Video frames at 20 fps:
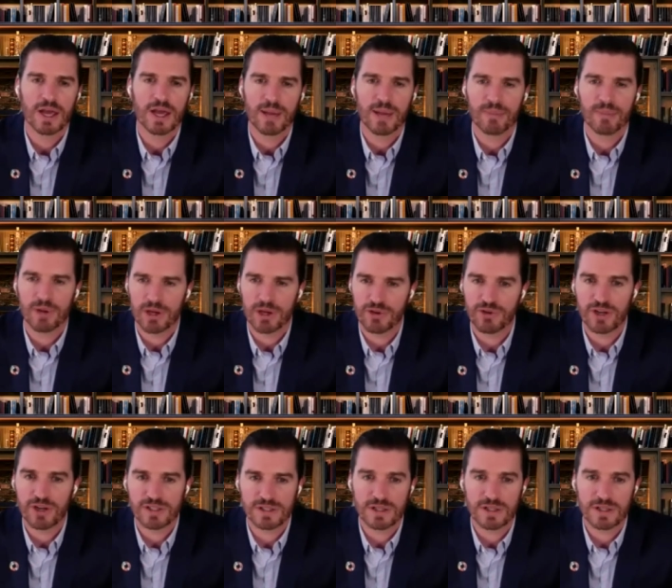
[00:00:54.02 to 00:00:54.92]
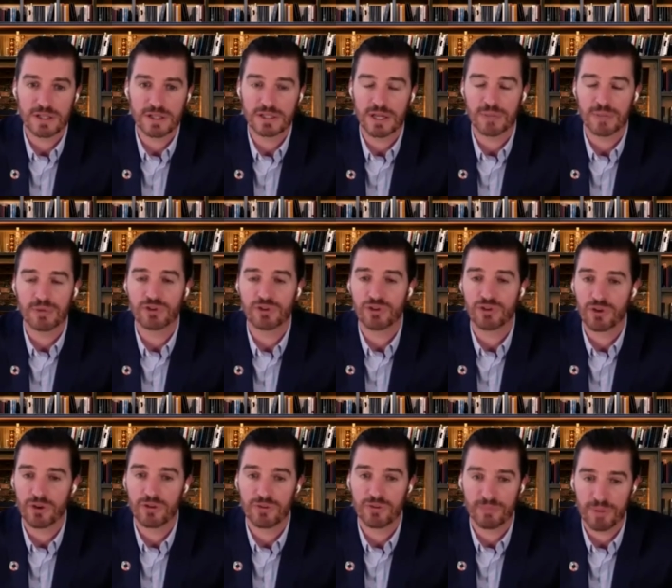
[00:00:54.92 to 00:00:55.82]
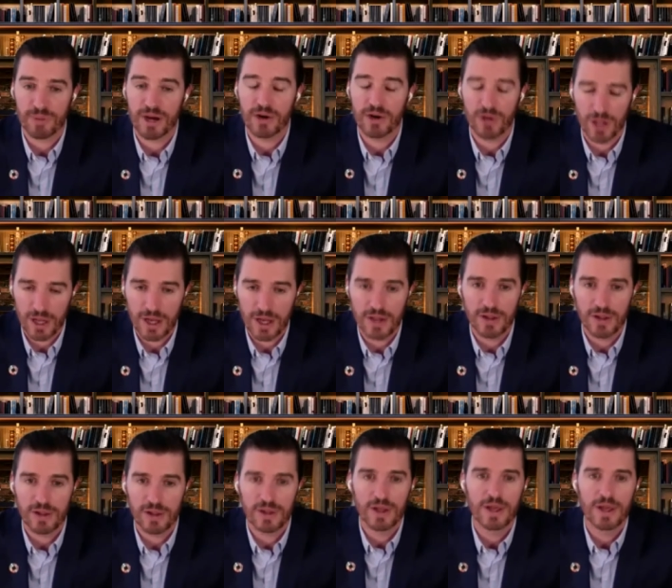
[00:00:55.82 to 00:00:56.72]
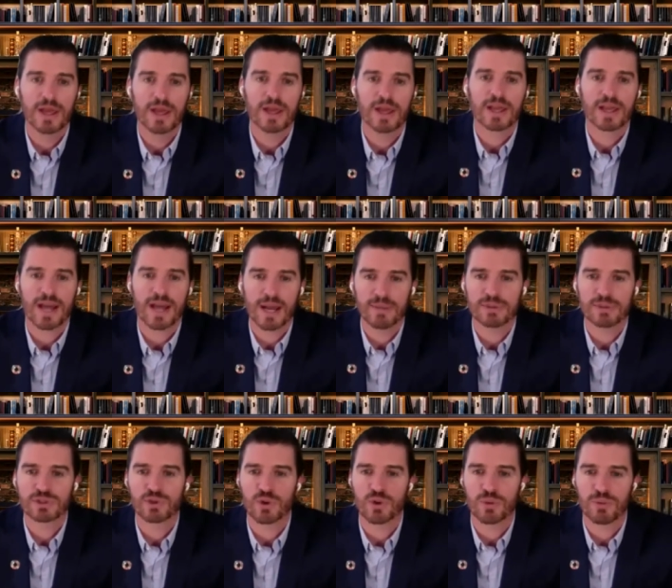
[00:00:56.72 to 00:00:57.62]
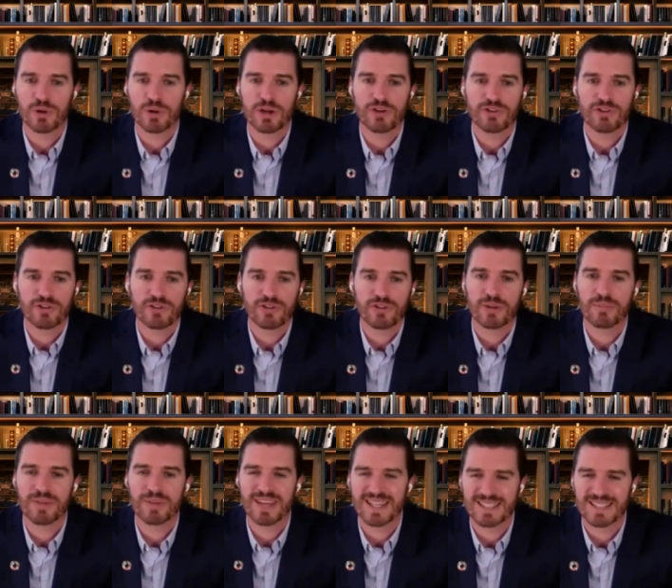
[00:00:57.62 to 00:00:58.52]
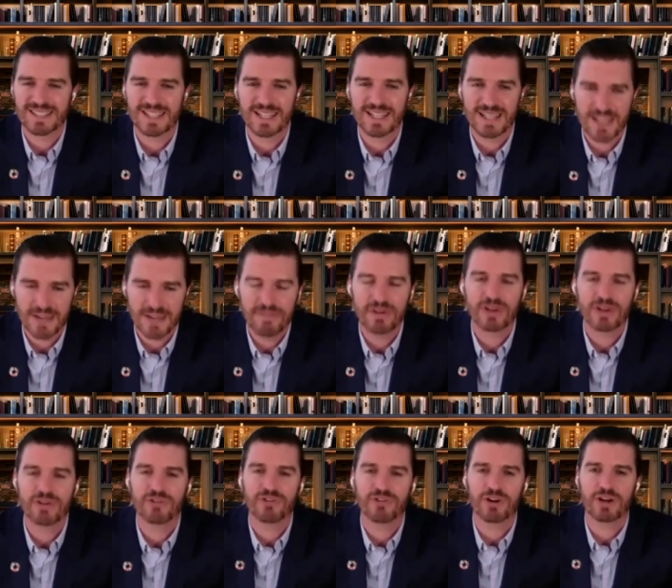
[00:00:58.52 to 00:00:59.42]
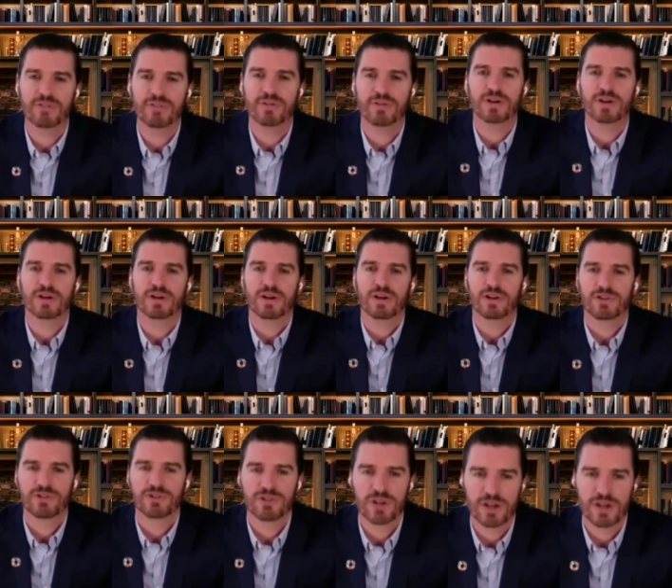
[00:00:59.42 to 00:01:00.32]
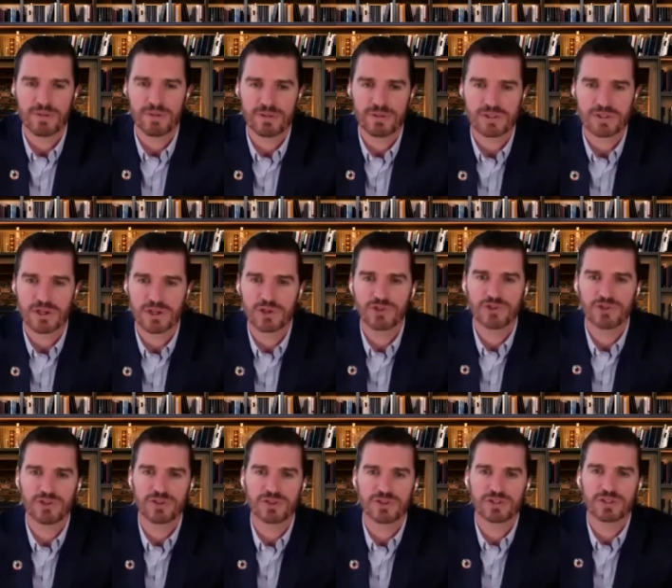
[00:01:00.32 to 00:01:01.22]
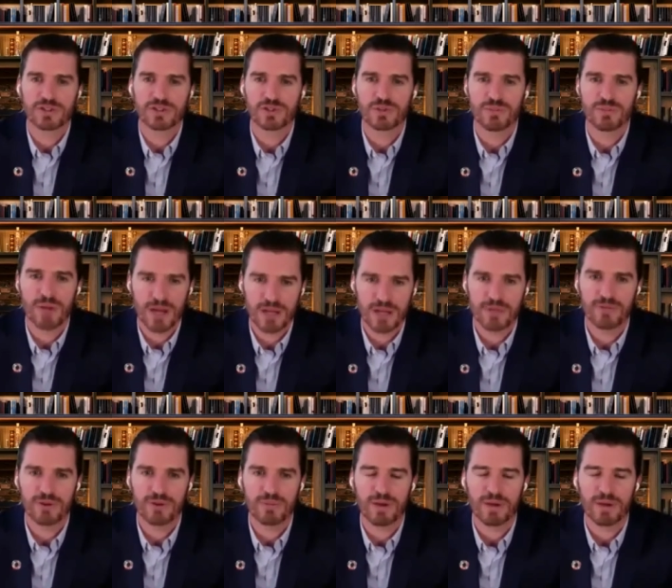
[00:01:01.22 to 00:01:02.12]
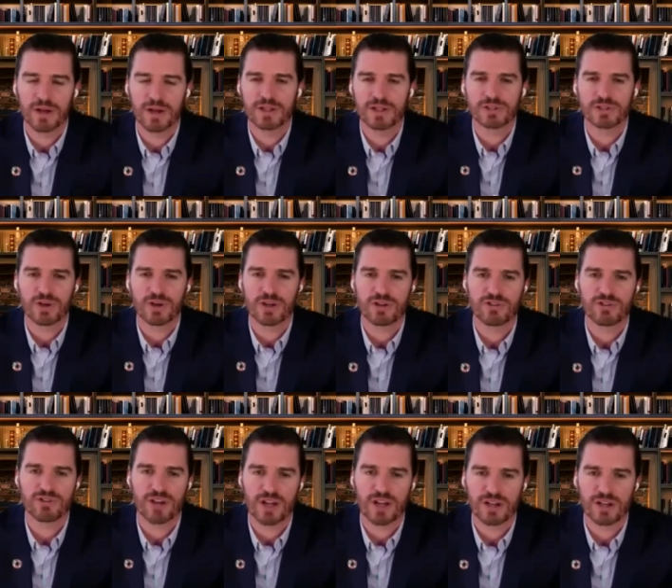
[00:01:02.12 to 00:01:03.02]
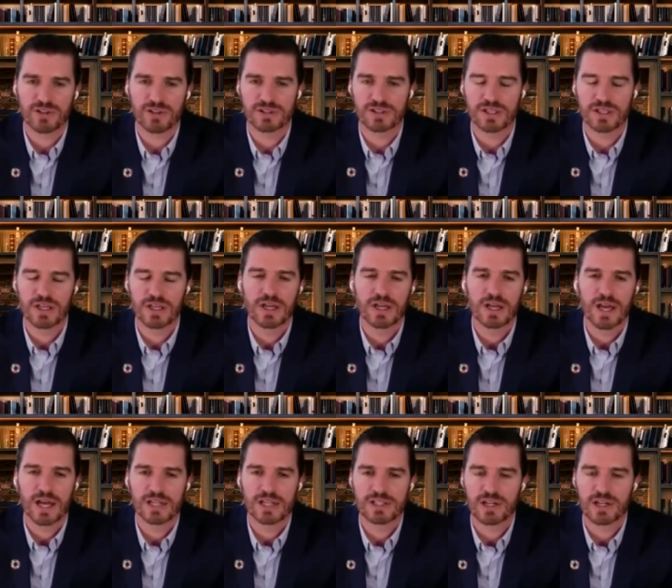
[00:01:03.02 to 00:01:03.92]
And by addressing these opportunities in parallel, cannabis corporations can be a significant driver to deliver solutions to many of humanity's greatest challenges and